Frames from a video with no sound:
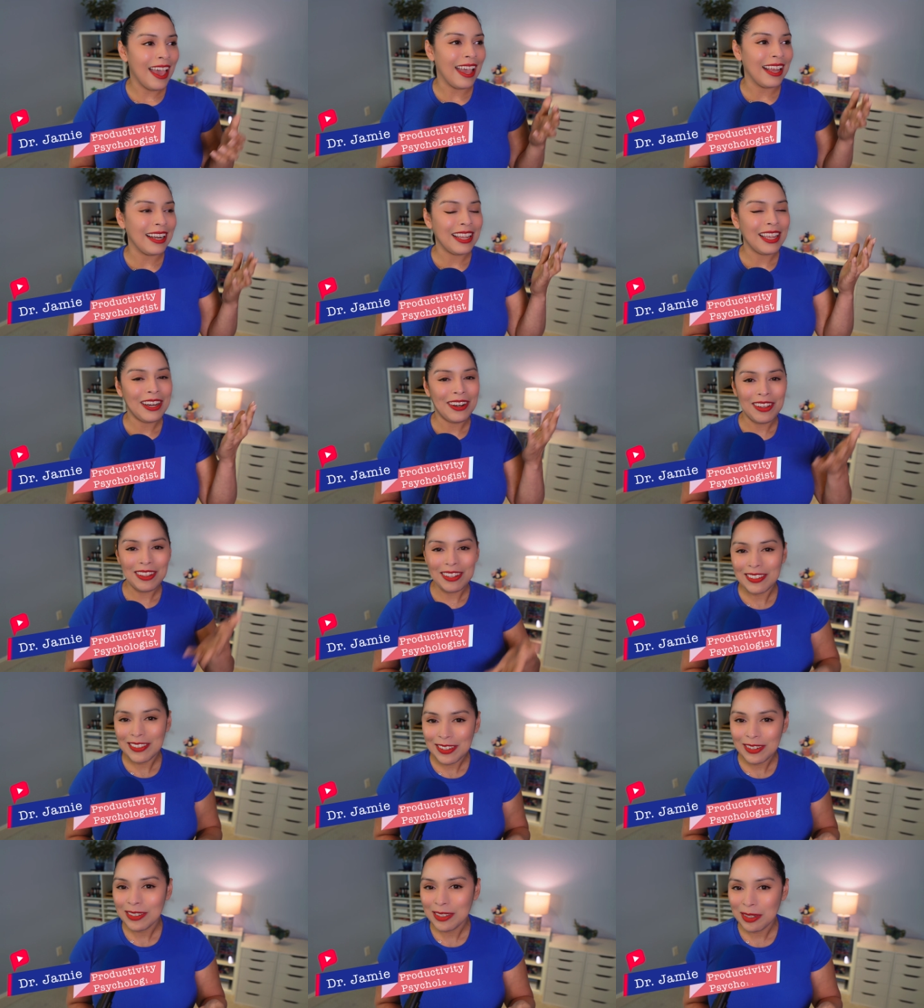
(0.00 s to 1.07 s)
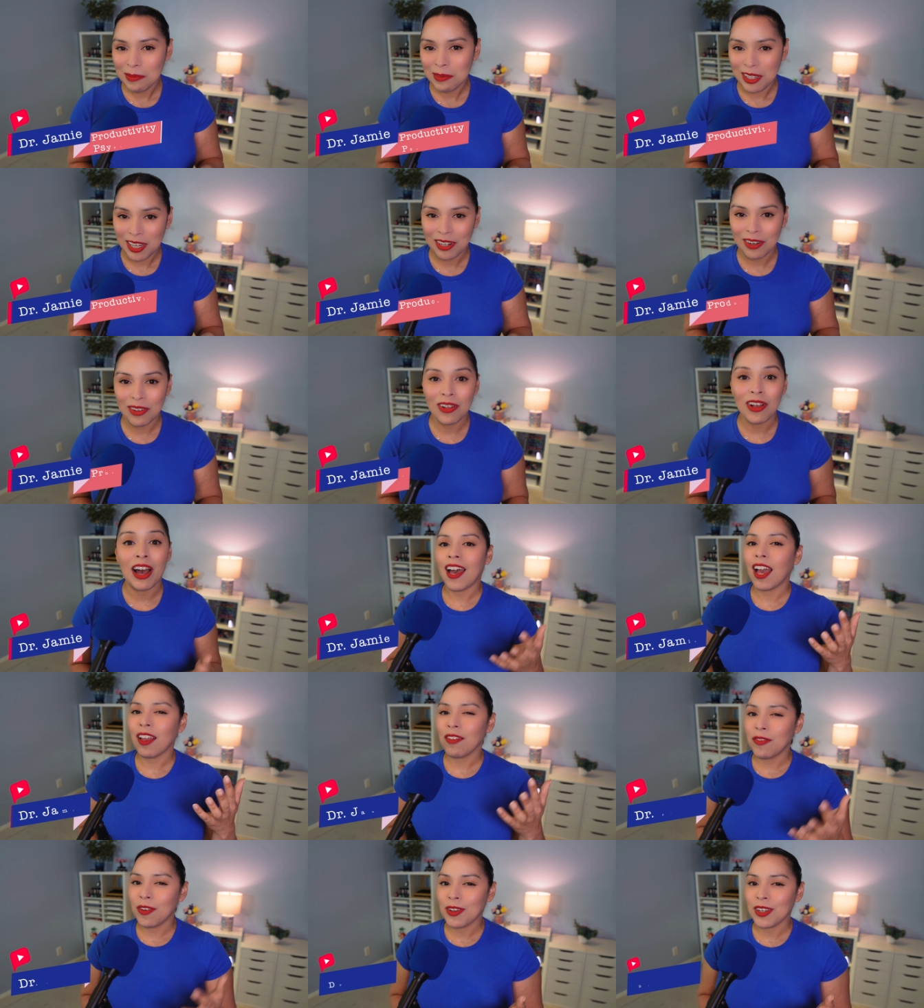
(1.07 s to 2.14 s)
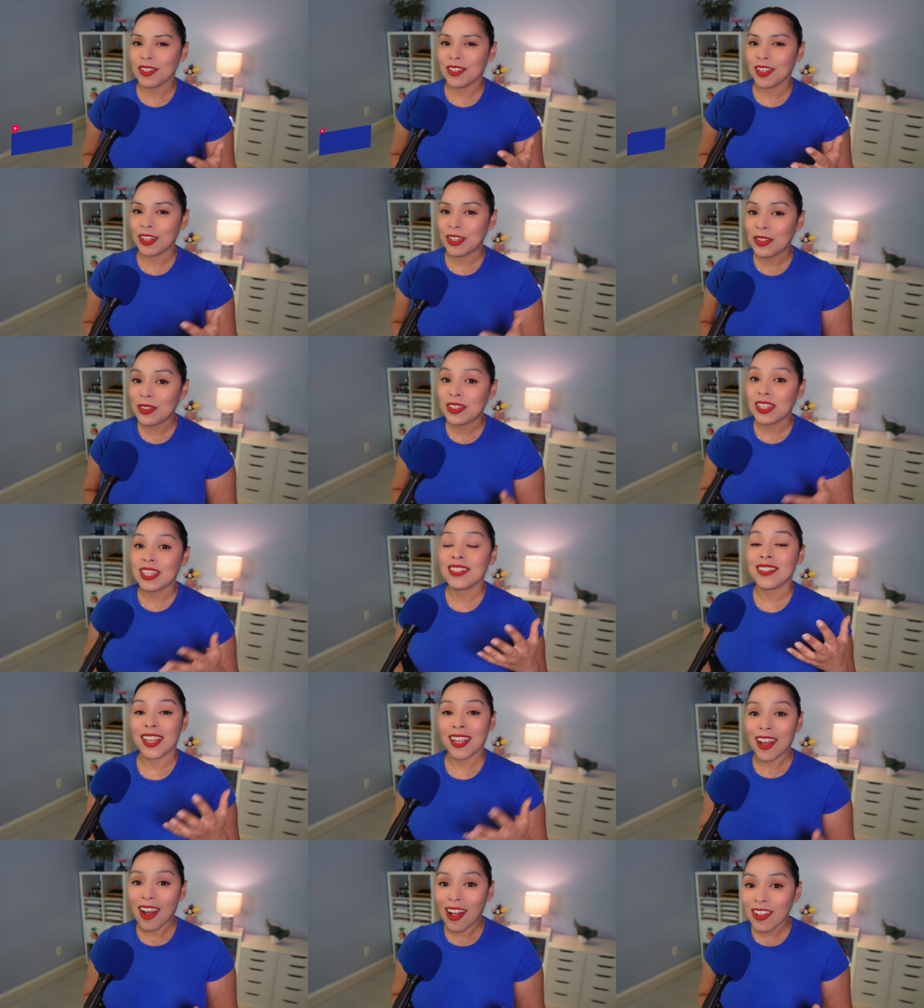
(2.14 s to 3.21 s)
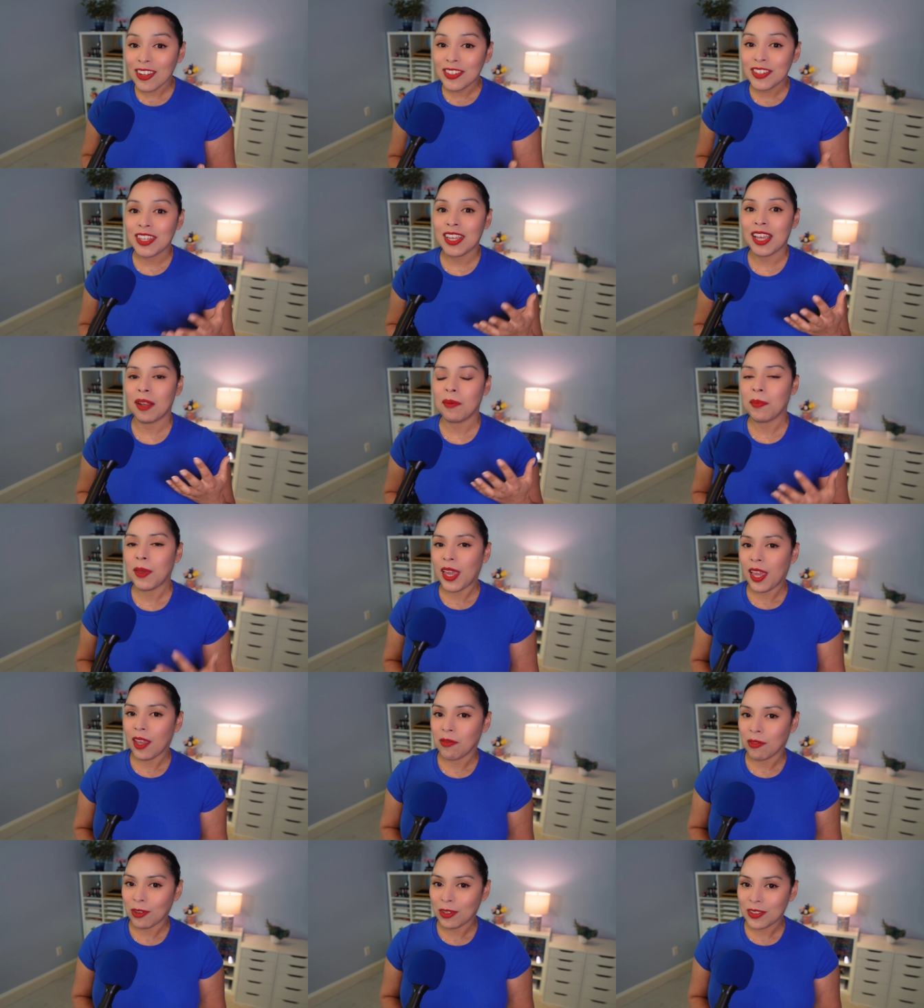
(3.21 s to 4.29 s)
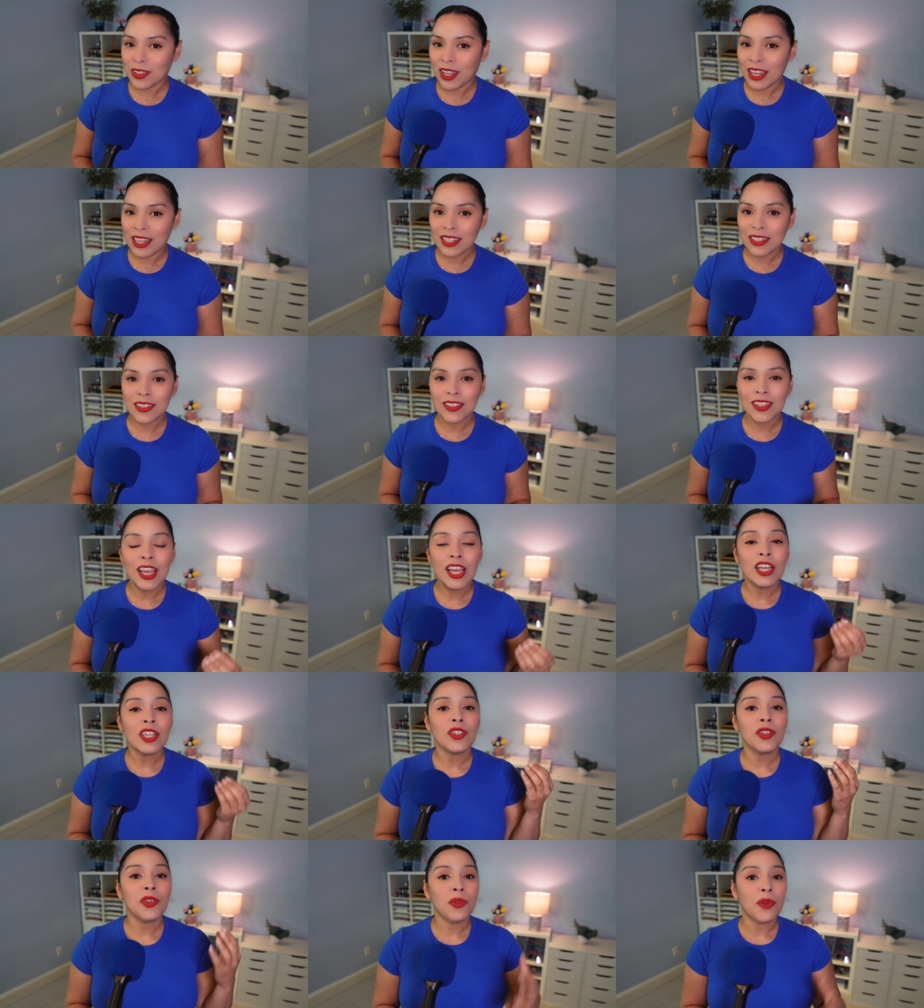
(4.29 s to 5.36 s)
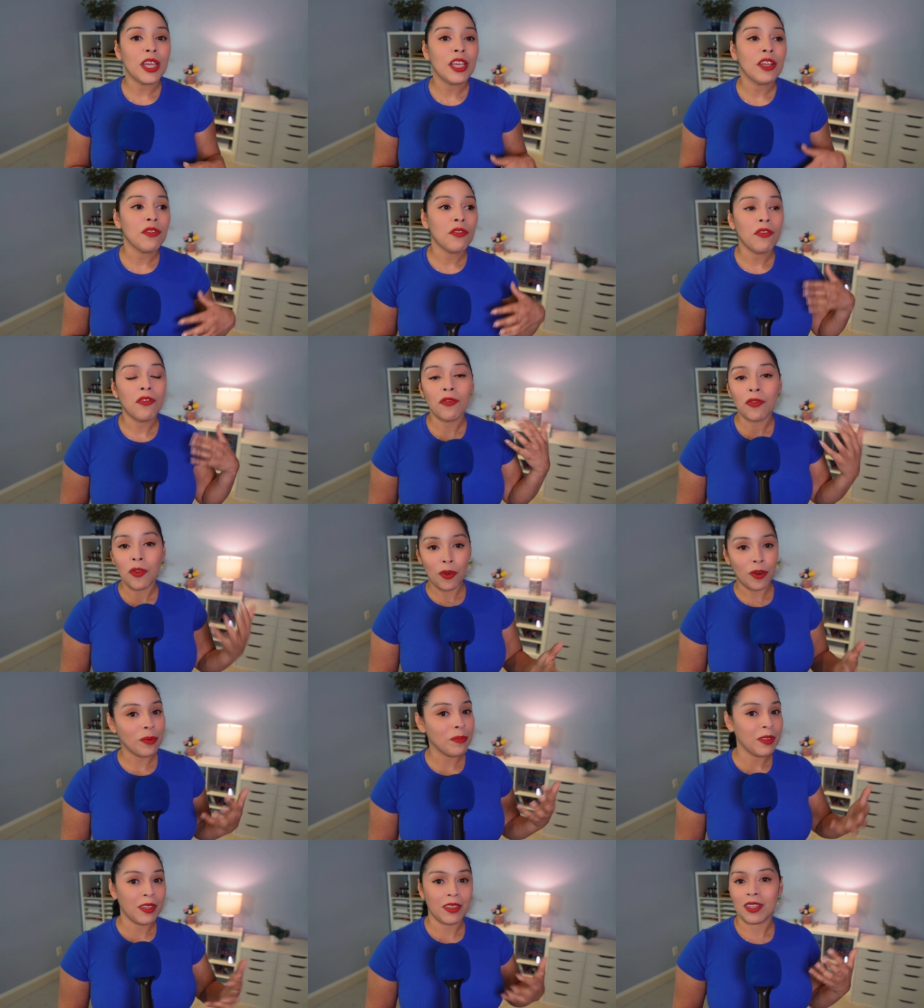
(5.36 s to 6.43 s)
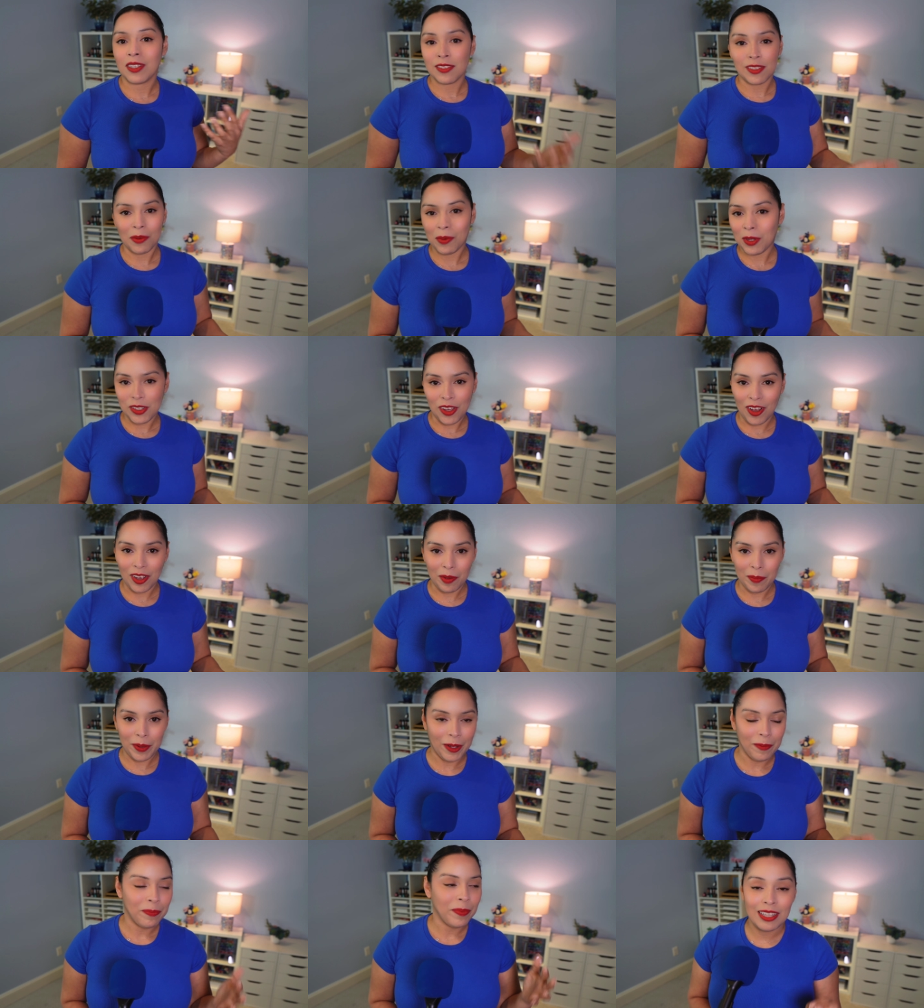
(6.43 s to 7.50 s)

And here on this YouTube channel, I focus on using psychology and behavioral science to inform the things that we talk about.